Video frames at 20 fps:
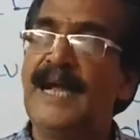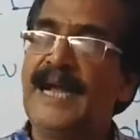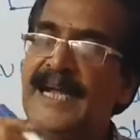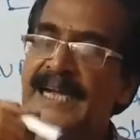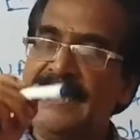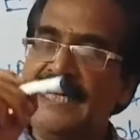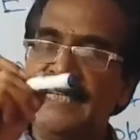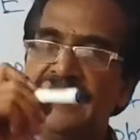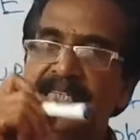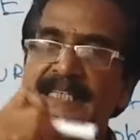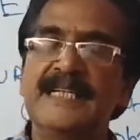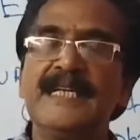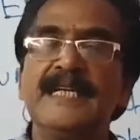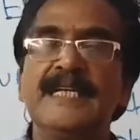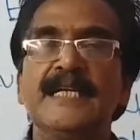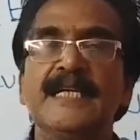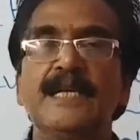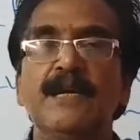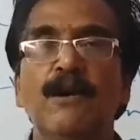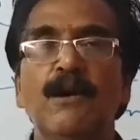And
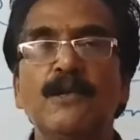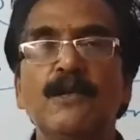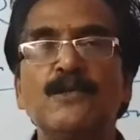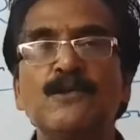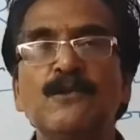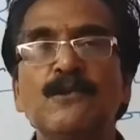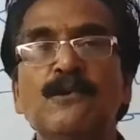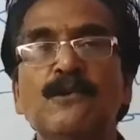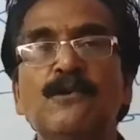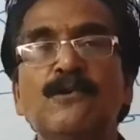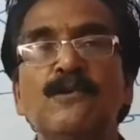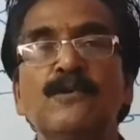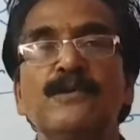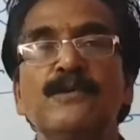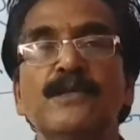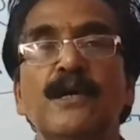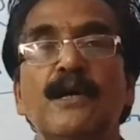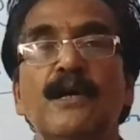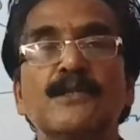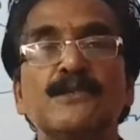he
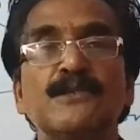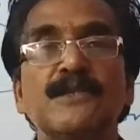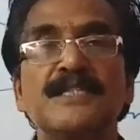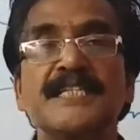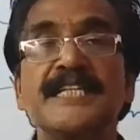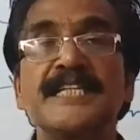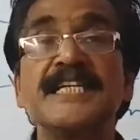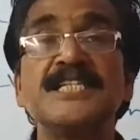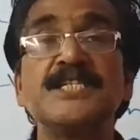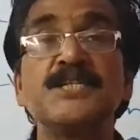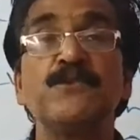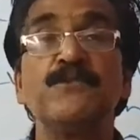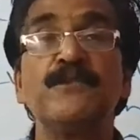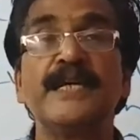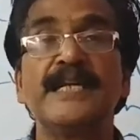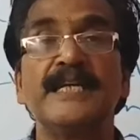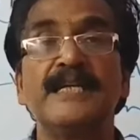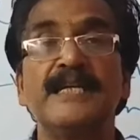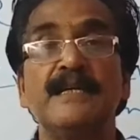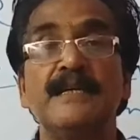also sees
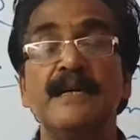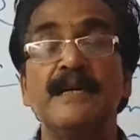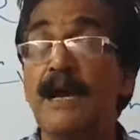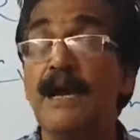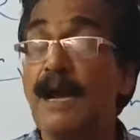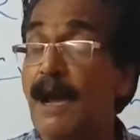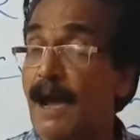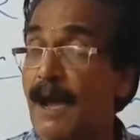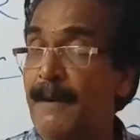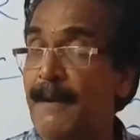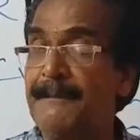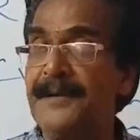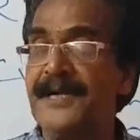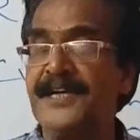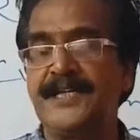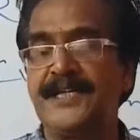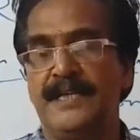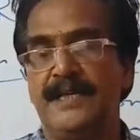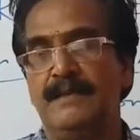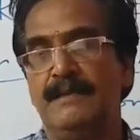your
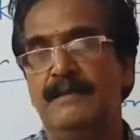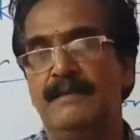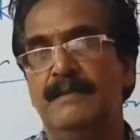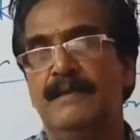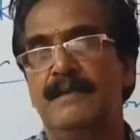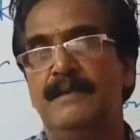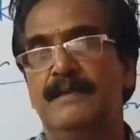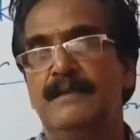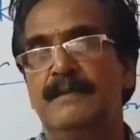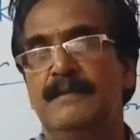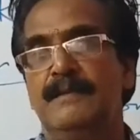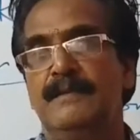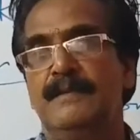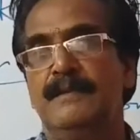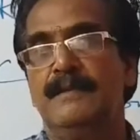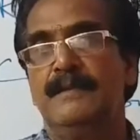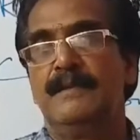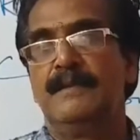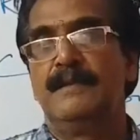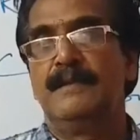ambition,
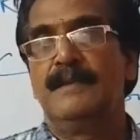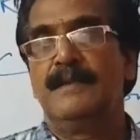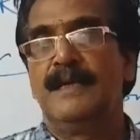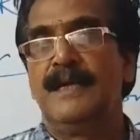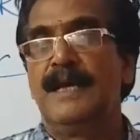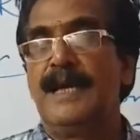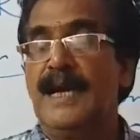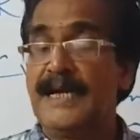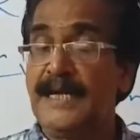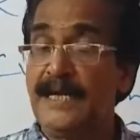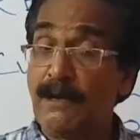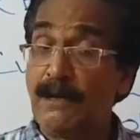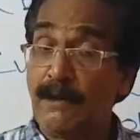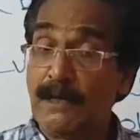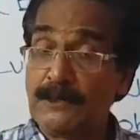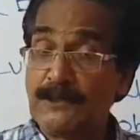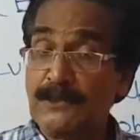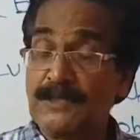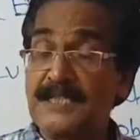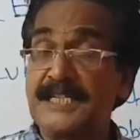and he
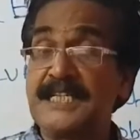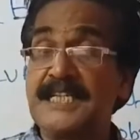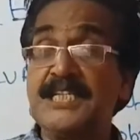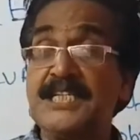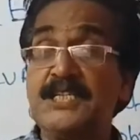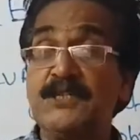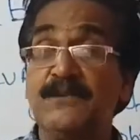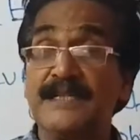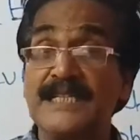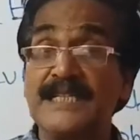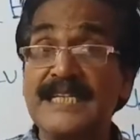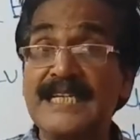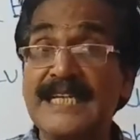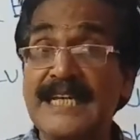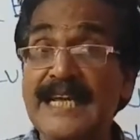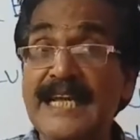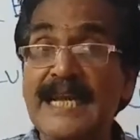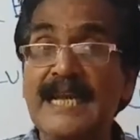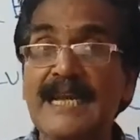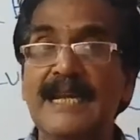also sees your
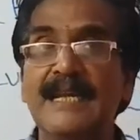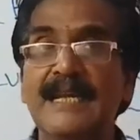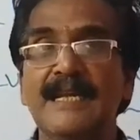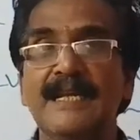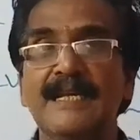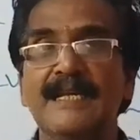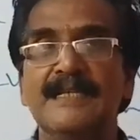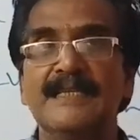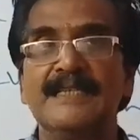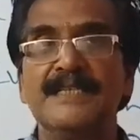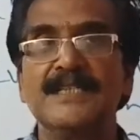skill.